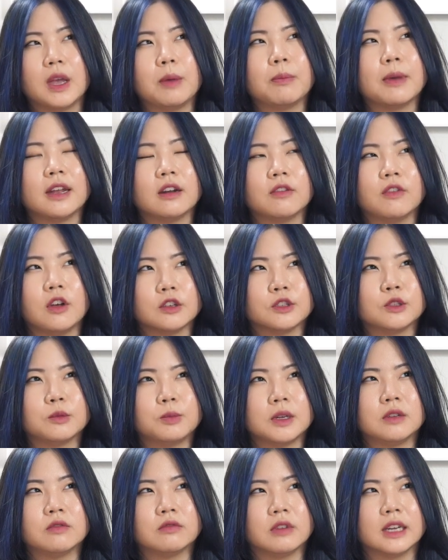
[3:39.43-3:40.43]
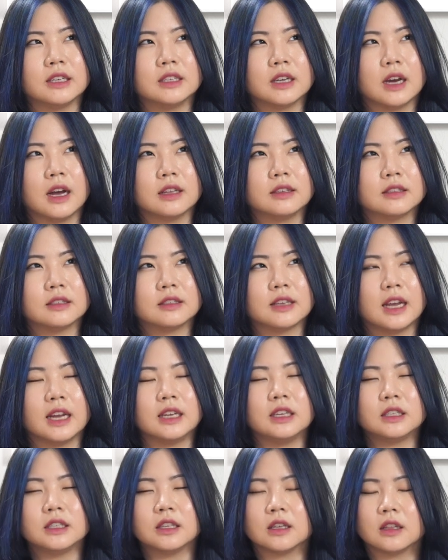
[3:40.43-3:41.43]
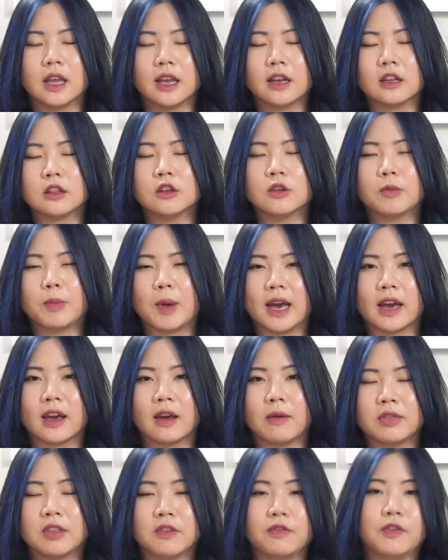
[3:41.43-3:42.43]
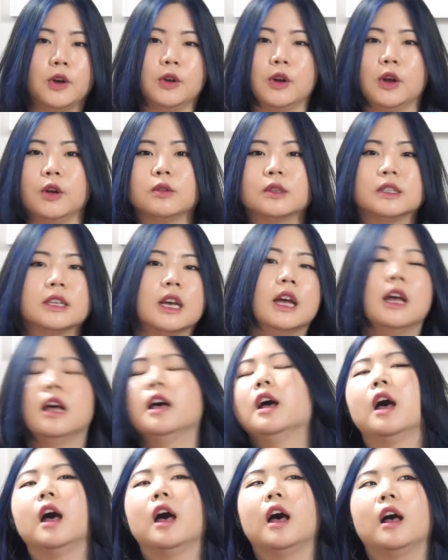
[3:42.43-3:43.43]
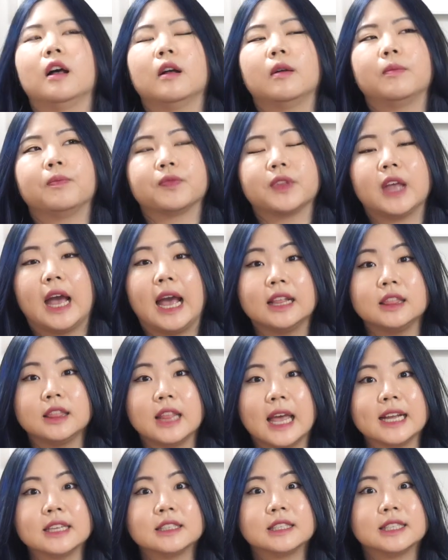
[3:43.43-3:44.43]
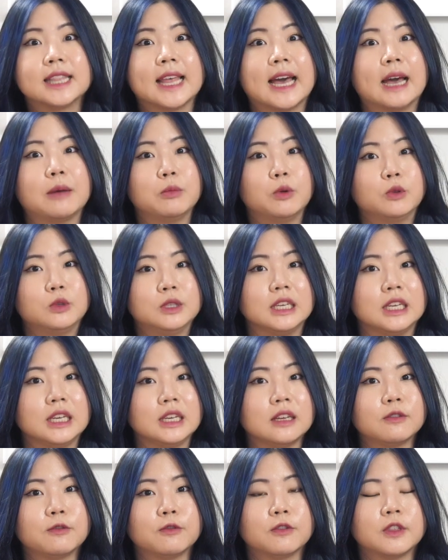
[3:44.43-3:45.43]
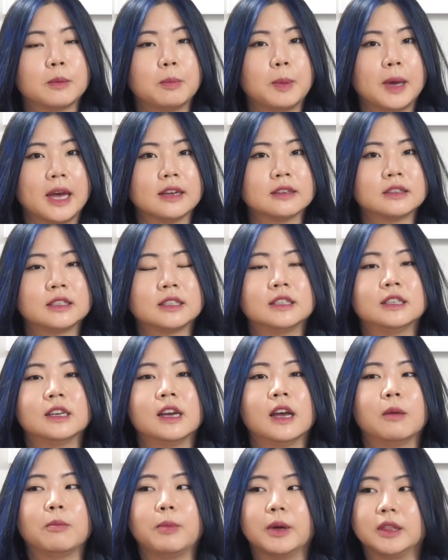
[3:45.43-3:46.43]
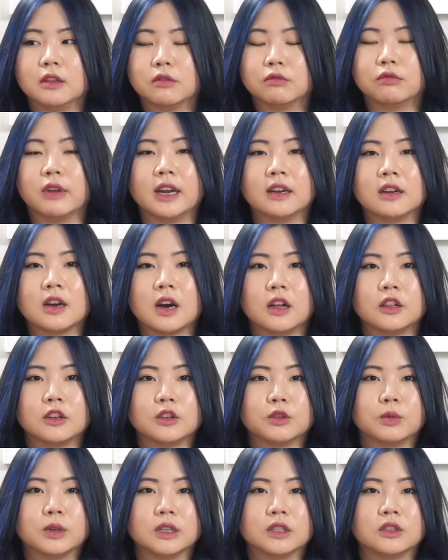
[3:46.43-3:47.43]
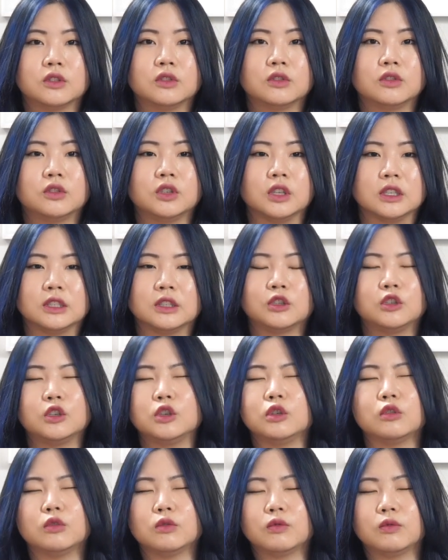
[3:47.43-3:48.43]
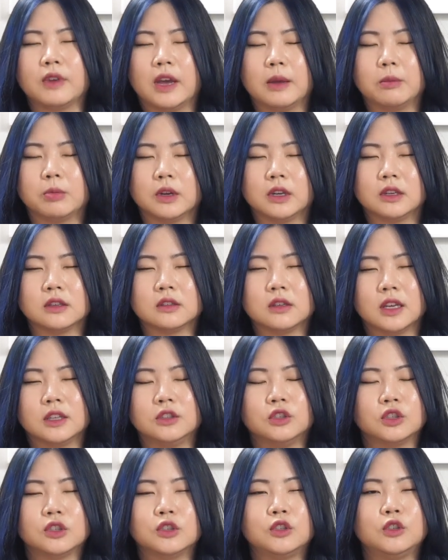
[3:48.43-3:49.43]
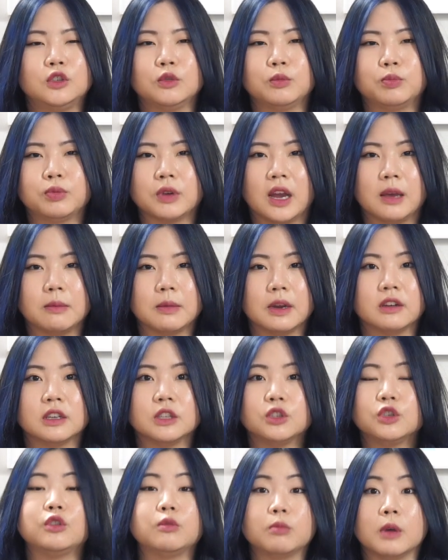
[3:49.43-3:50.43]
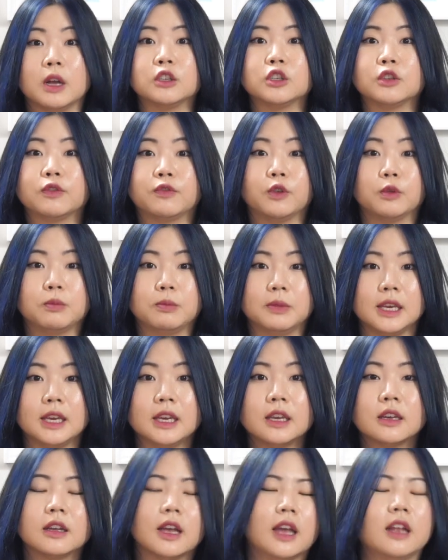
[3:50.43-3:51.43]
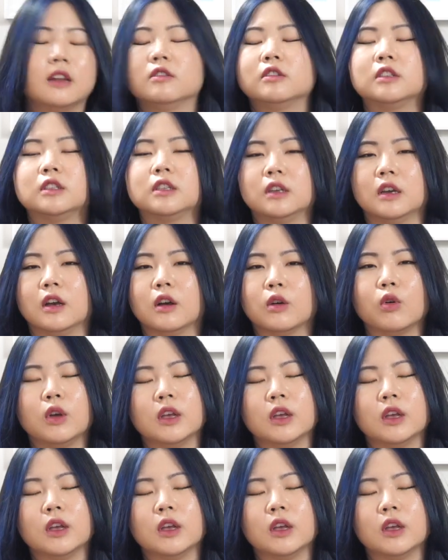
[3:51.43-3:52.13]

might have also been red dots. I need to like look back up the photos. I liked that motif the best, but the red color was just too vibrant, like just too primary, too much for me and to